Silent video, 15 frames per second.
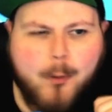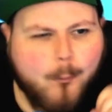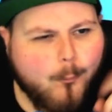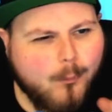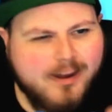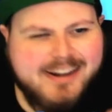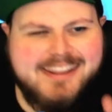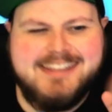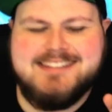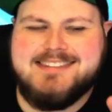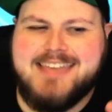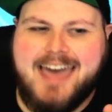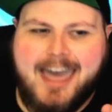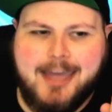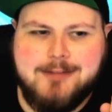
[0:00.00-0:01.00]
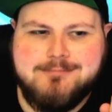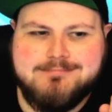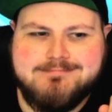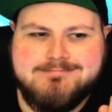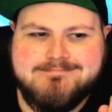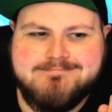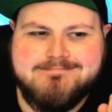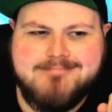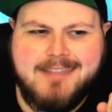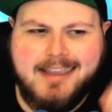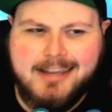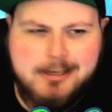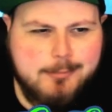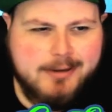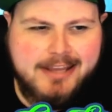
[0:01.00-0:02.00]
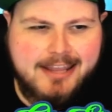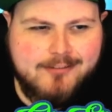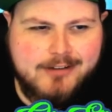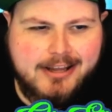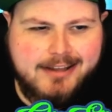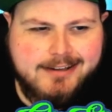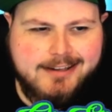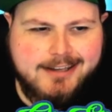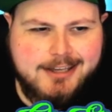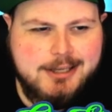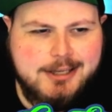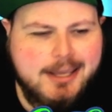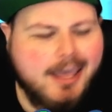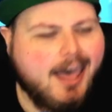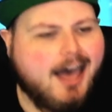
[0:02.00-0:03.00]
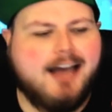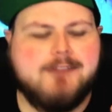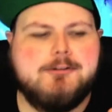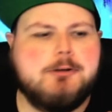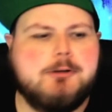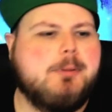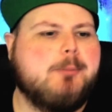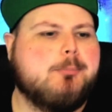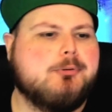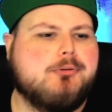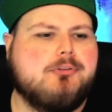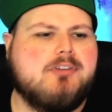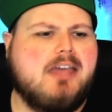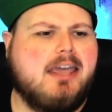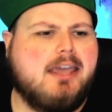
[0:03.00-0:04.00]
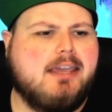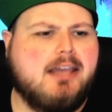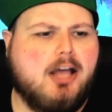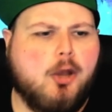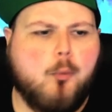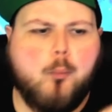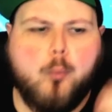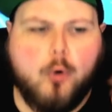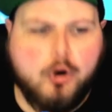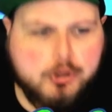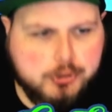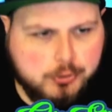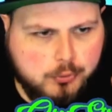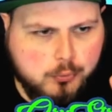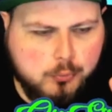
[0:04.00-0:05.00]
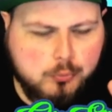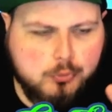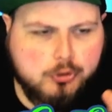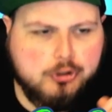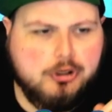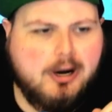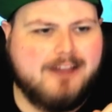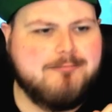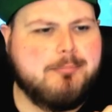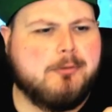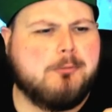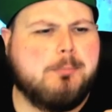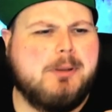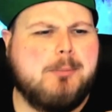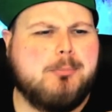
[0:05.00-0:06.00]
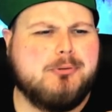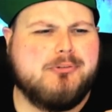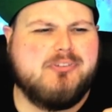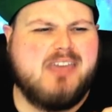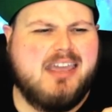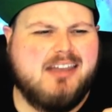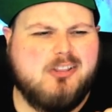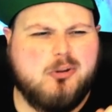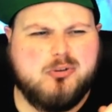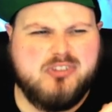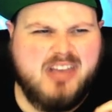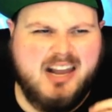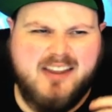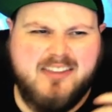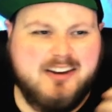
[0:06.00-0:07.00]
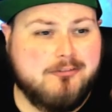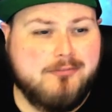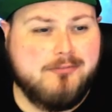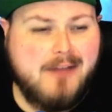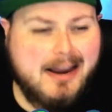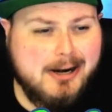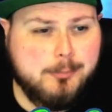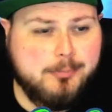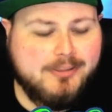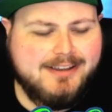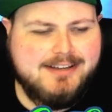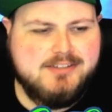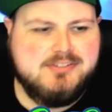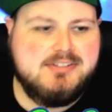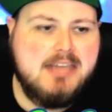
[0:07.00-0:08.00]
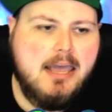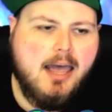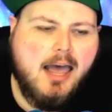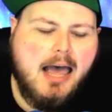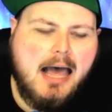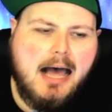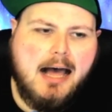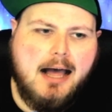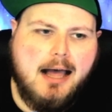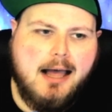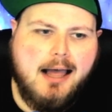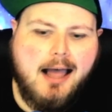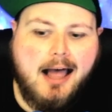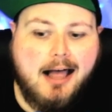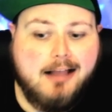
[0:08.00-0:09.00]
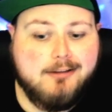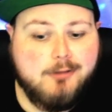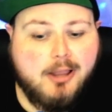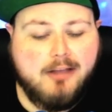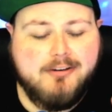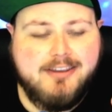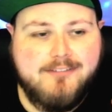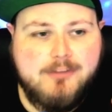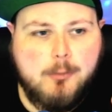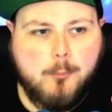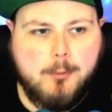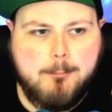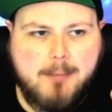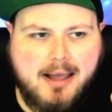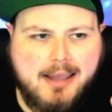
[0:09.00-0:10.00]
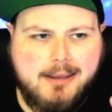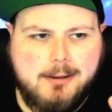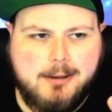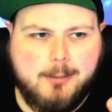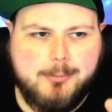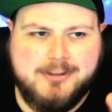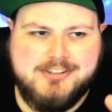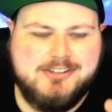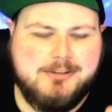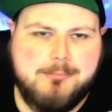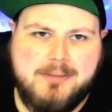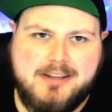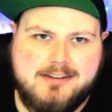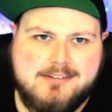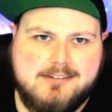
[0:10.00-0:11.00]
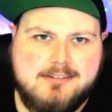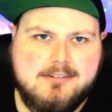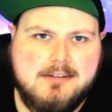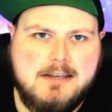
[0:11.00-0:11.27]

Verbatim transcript: What is that? Anybody have an idea? I've heard people say a water cooler. I've heard people say it looks kind of like a fireplace. I'll give you what my opinion is.